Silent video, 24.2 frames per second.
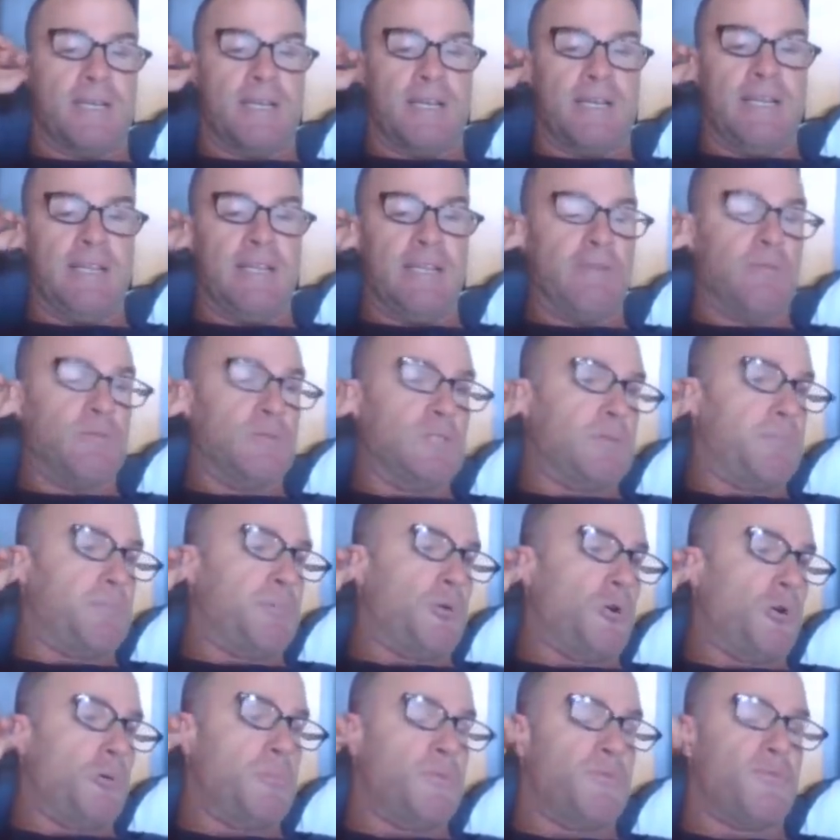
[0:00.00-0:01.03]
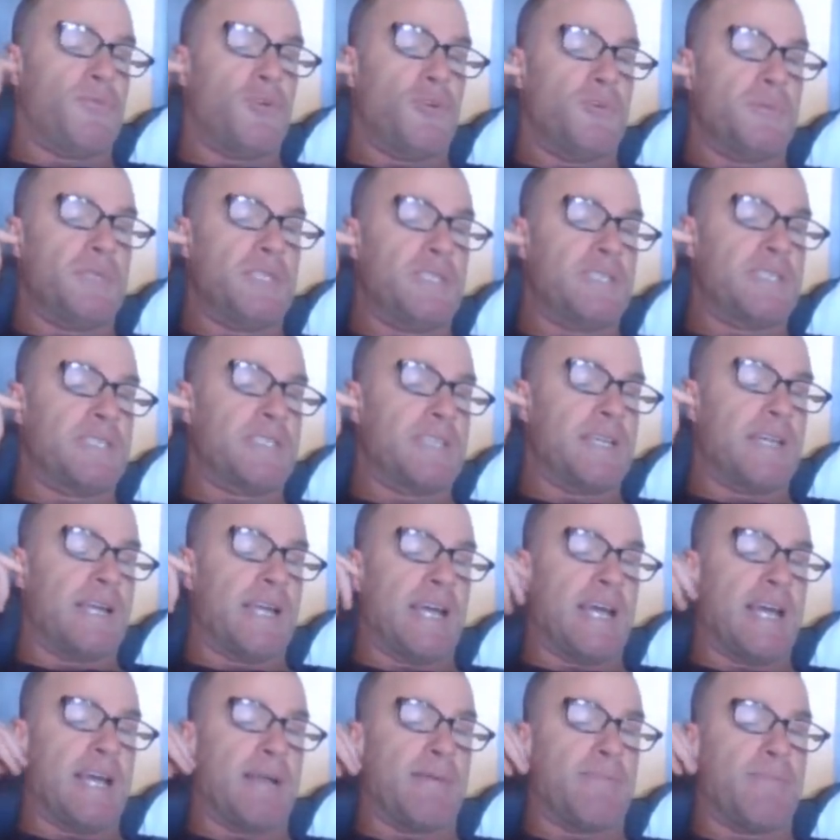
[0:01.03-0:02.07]
I didn't think it was a poor performance,
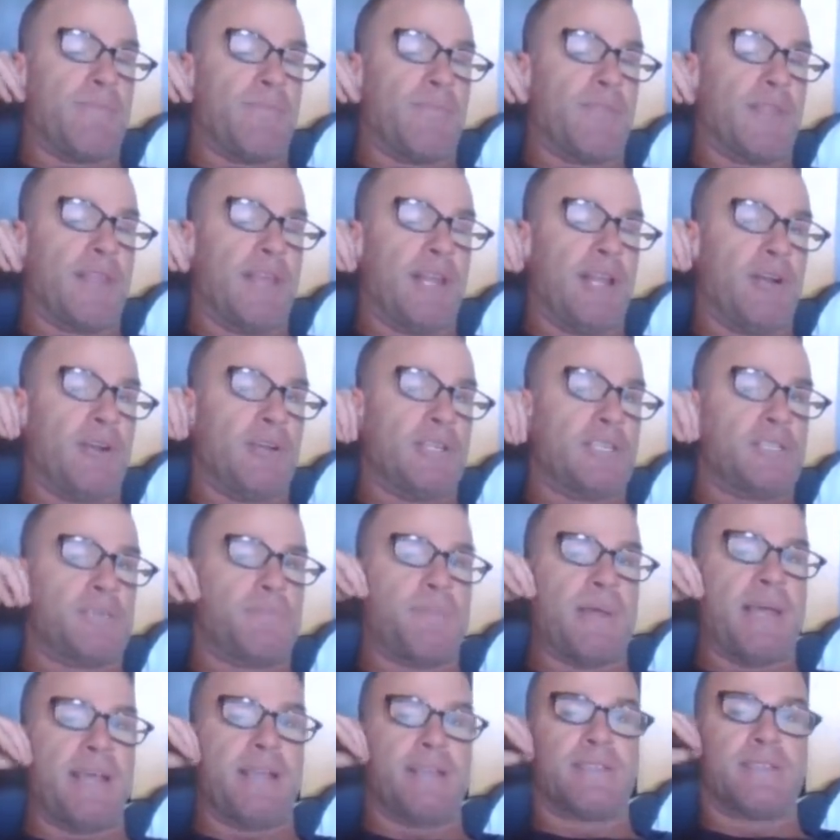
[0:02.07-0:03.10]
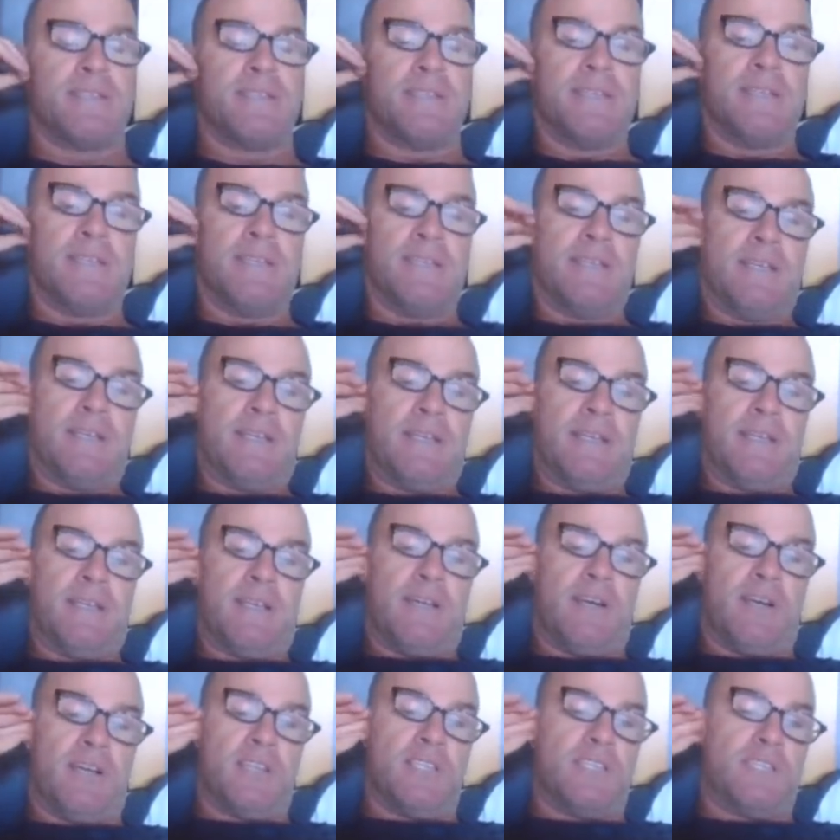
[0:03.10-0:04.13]
and I expect
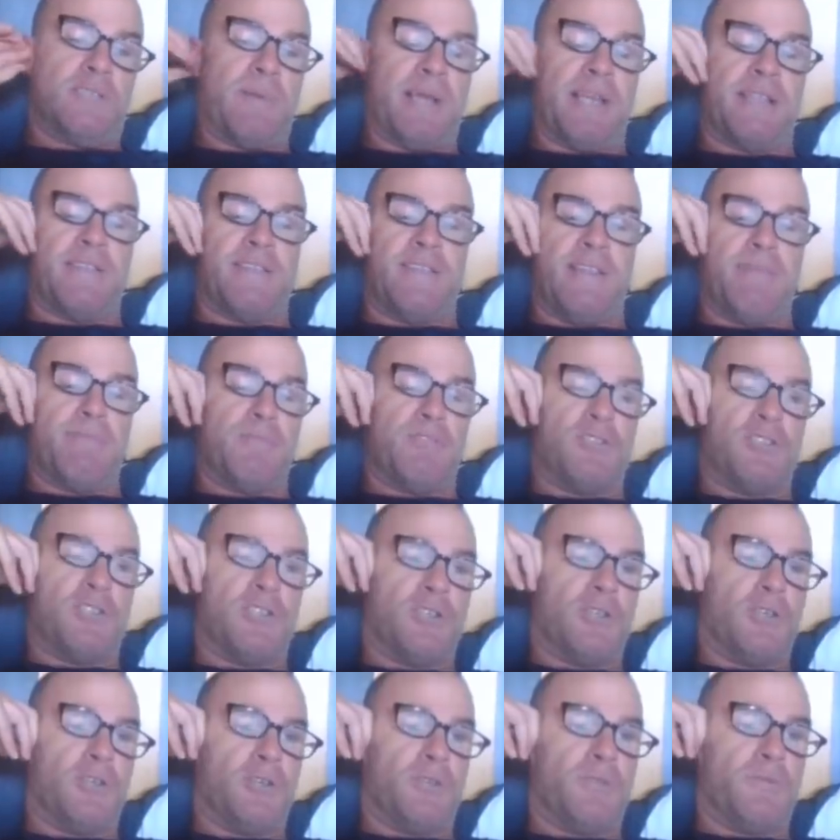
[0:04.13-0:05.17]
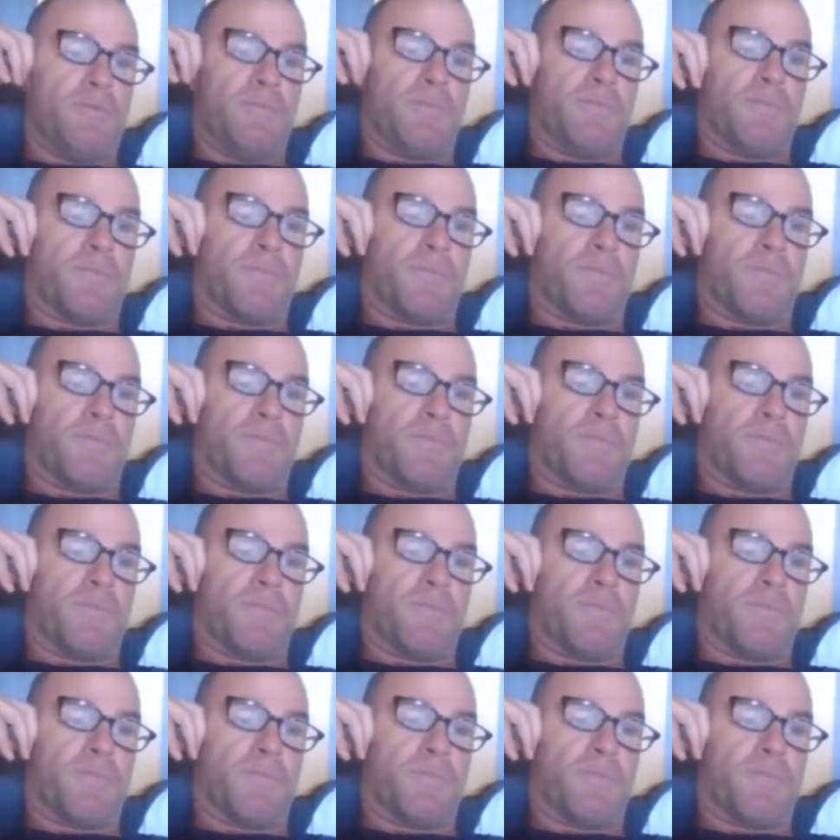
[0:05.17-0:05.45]
him to.